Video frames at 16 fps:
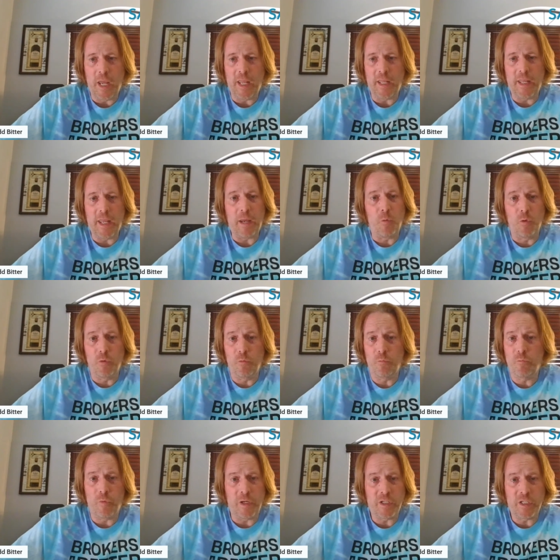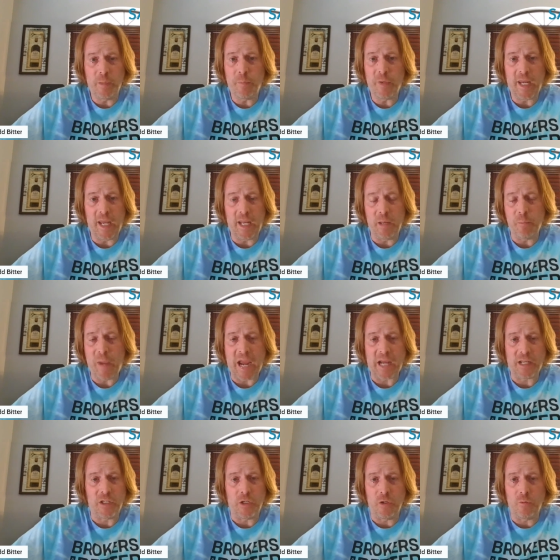and they will reciprocate it
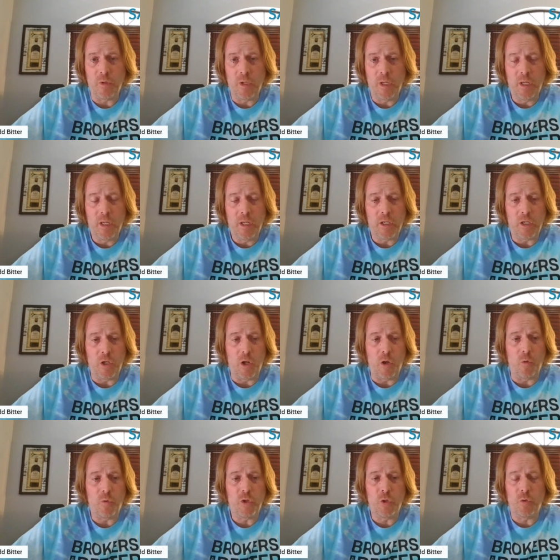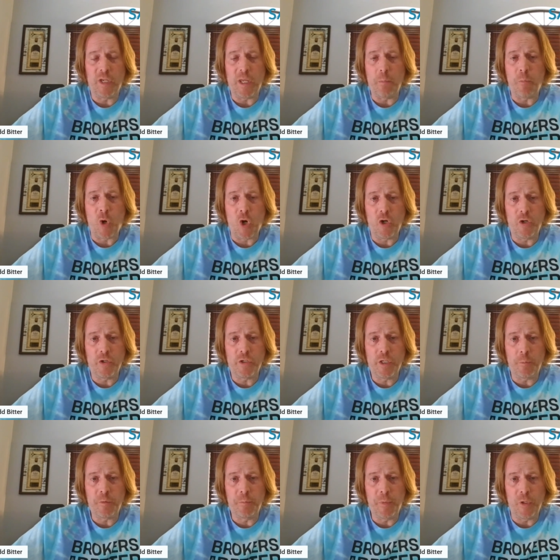back to you. You know, you'll get
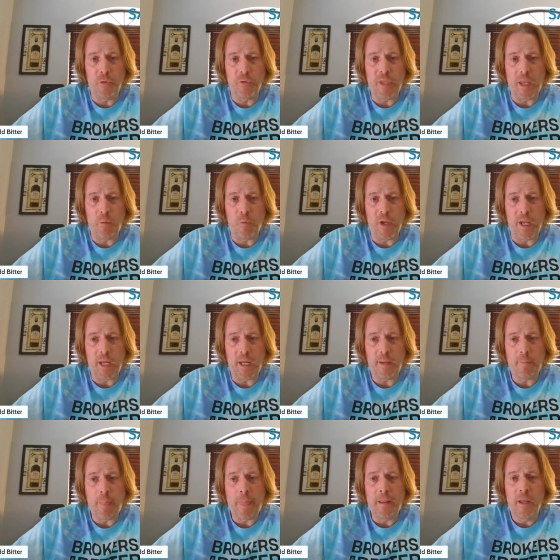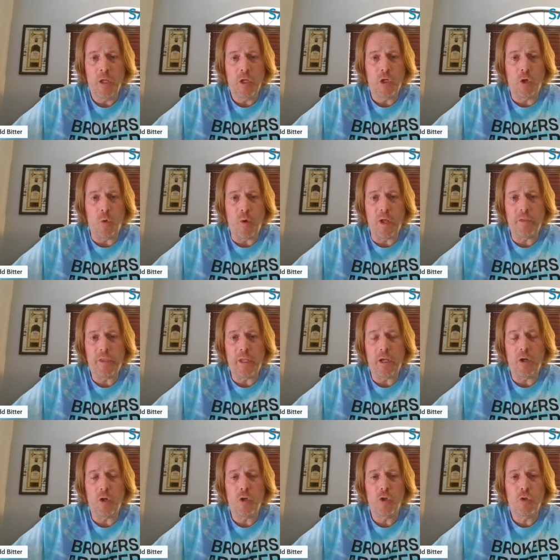partnerships built that way. Go out
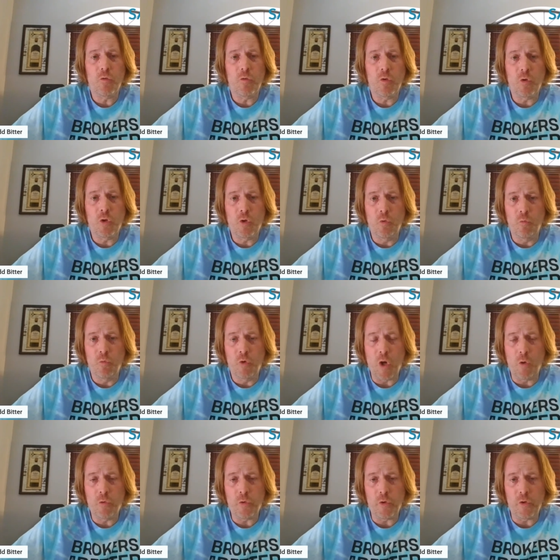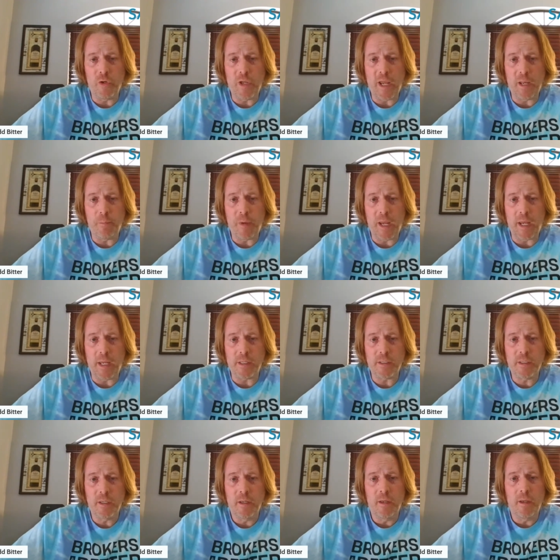there, go through your
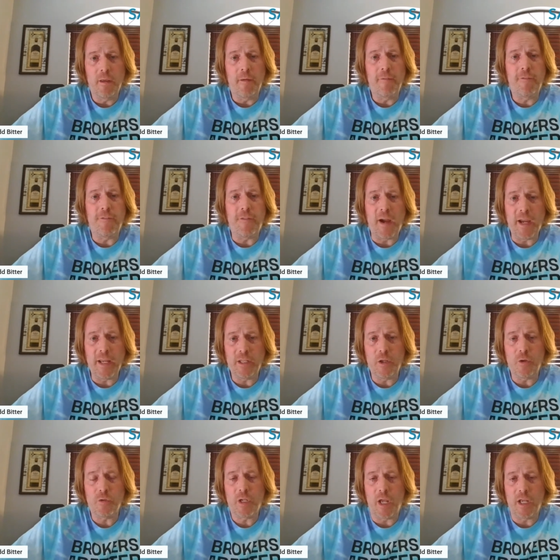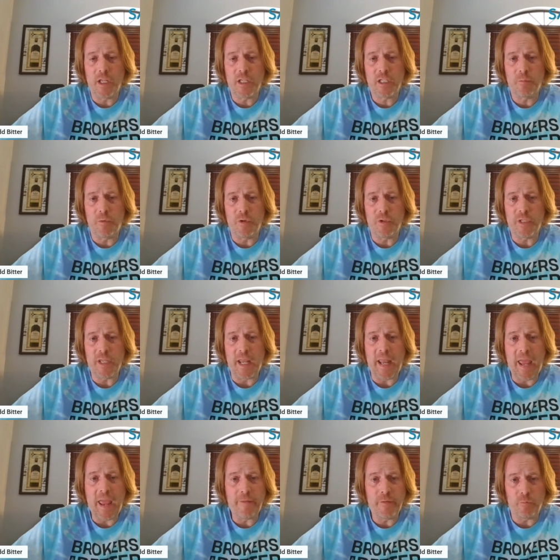database, find those customers that
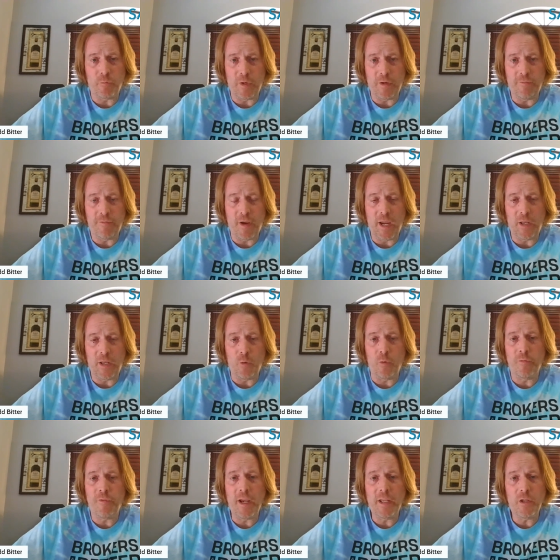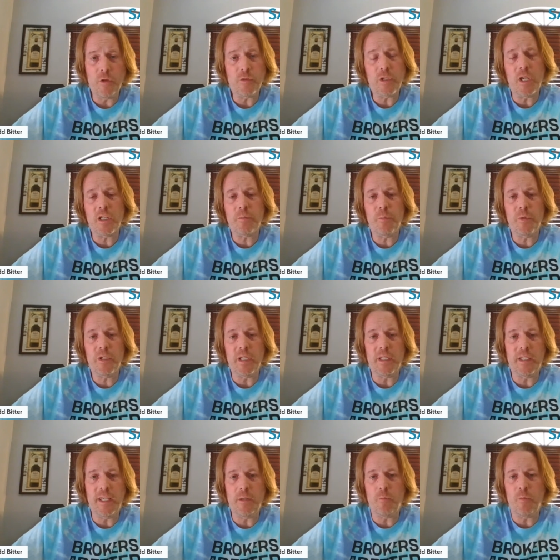haven't refied, or find those customers
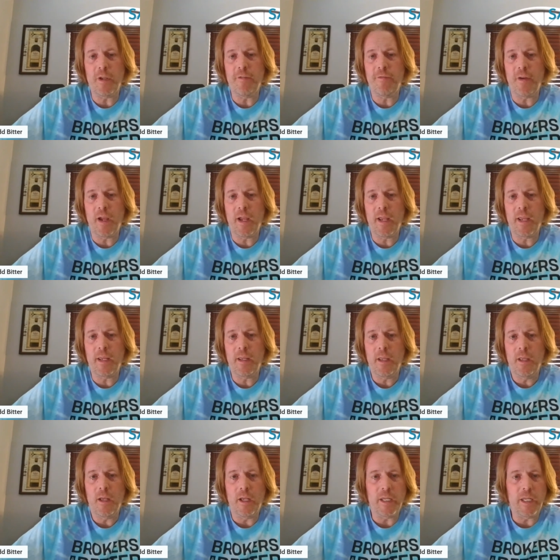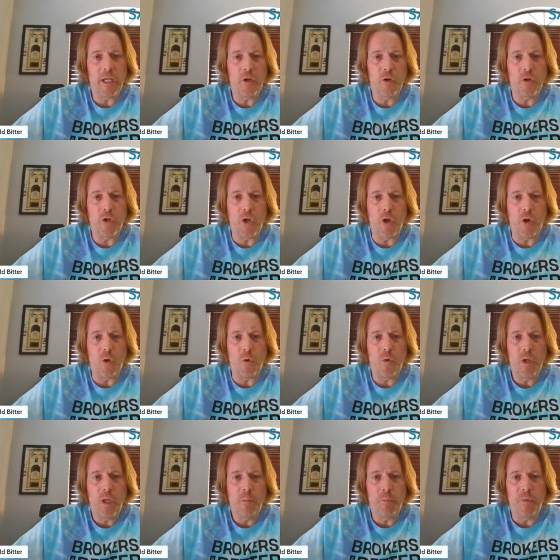that did refi a year
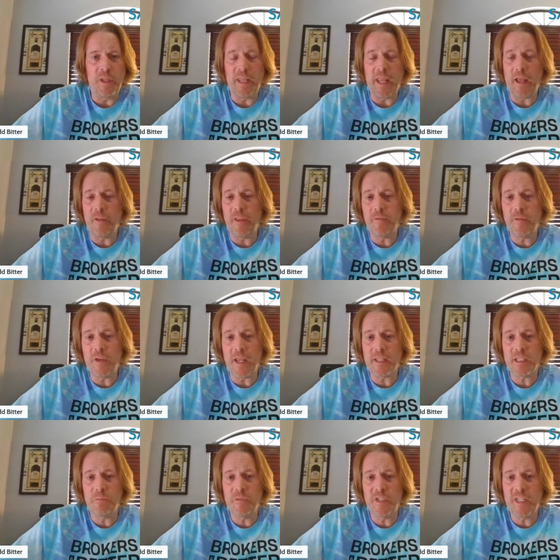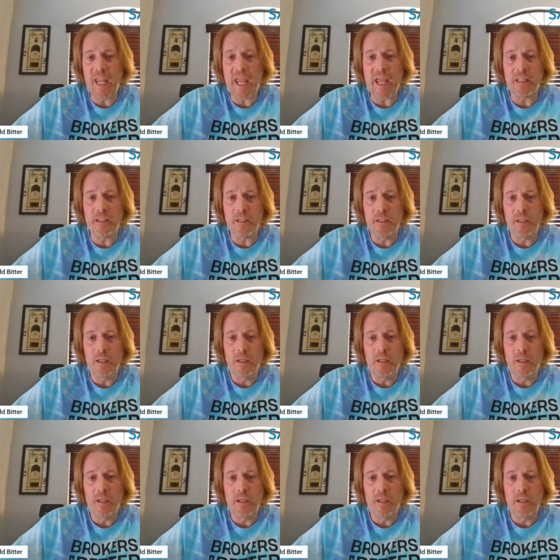ago, but now they've got some debt